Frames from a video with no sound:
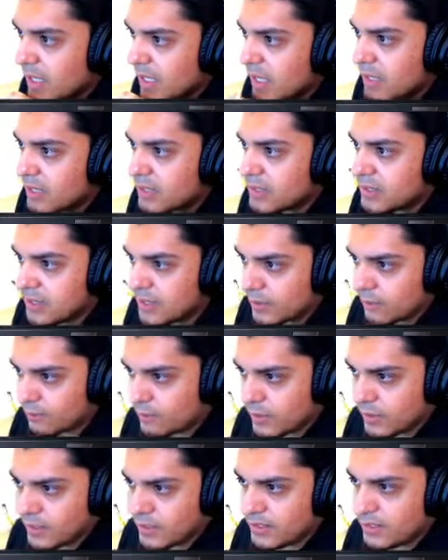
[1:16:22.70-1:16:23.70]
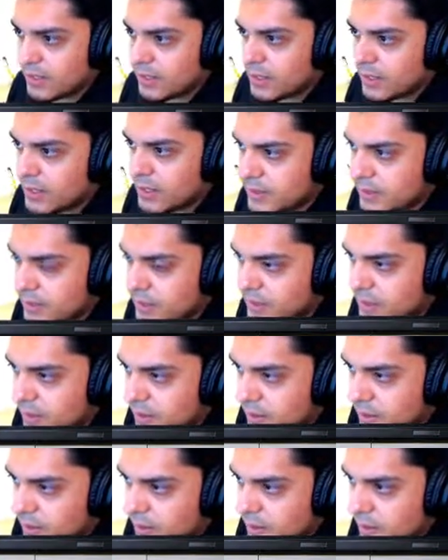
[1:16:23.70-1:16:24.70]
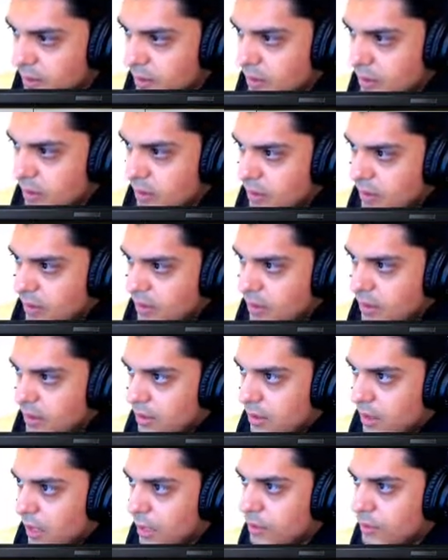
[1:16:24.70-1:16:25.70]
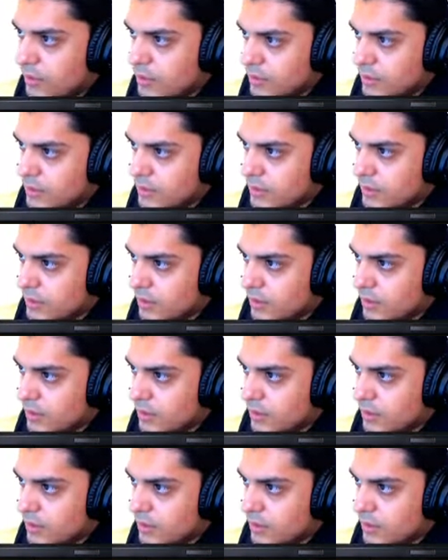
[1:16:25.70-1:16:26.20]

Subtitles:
see, when I see this, I know this is